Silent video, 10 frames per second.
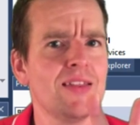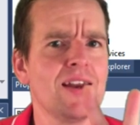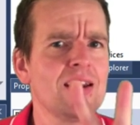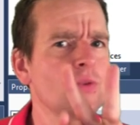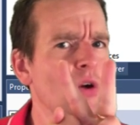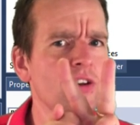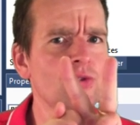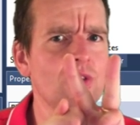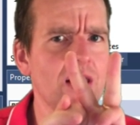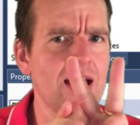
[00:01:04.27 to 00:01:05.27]
then I didn't want
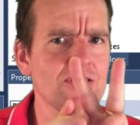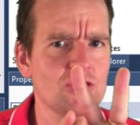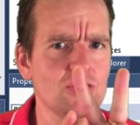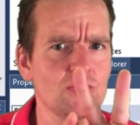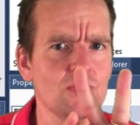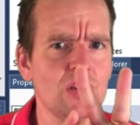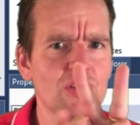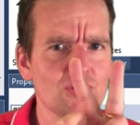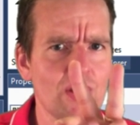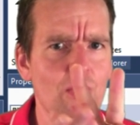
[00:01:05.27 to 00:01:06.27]
to do the last 2.
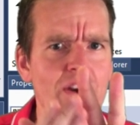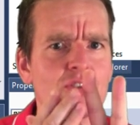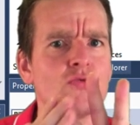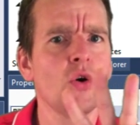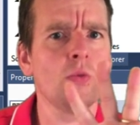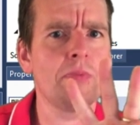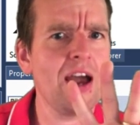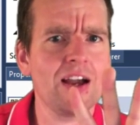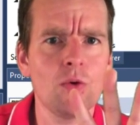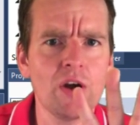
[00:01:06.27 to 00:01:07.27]
So I wanted to roll
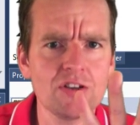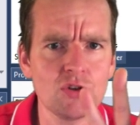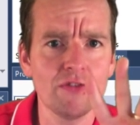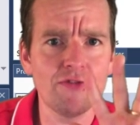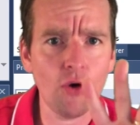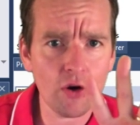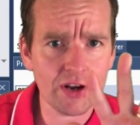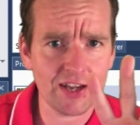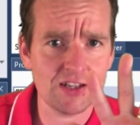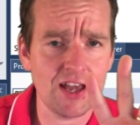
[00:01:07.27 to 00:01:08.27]
back, I wanted to
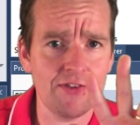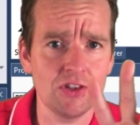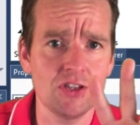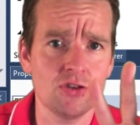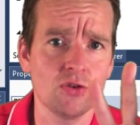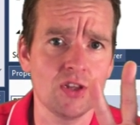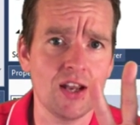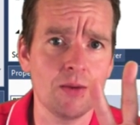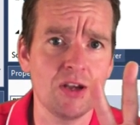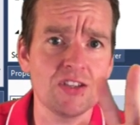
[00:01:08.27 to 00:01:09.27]
avoid actually having these 2 in the
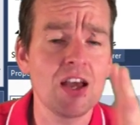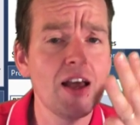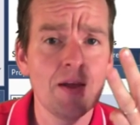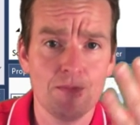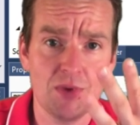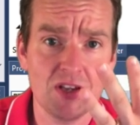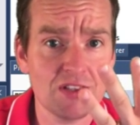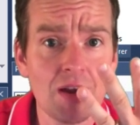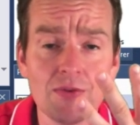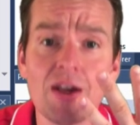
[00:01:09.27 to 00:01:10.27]
database,
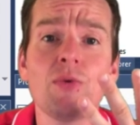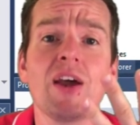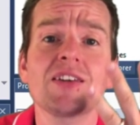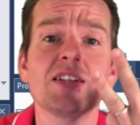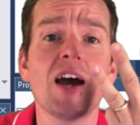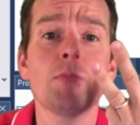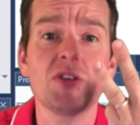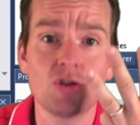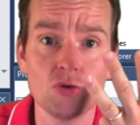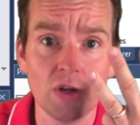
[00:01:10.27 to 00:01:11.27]
because that would actually now
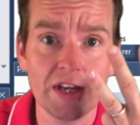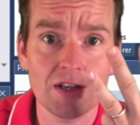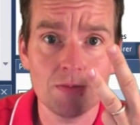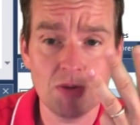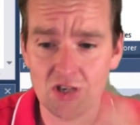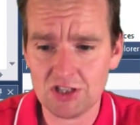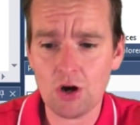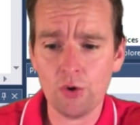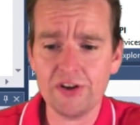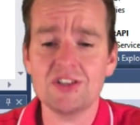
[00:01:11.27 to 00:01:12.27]
be too late, because
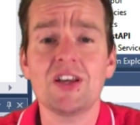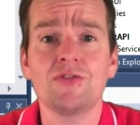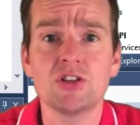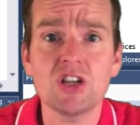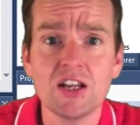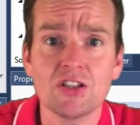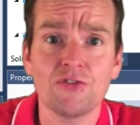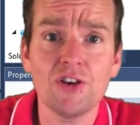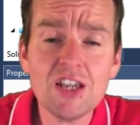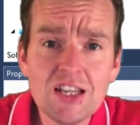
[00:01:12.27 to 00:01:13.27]
I already saved the
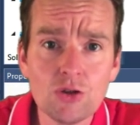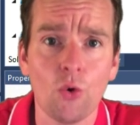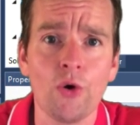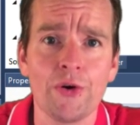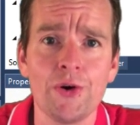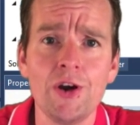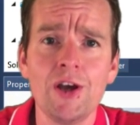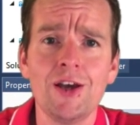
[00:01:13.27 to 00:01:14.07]
changes for each order,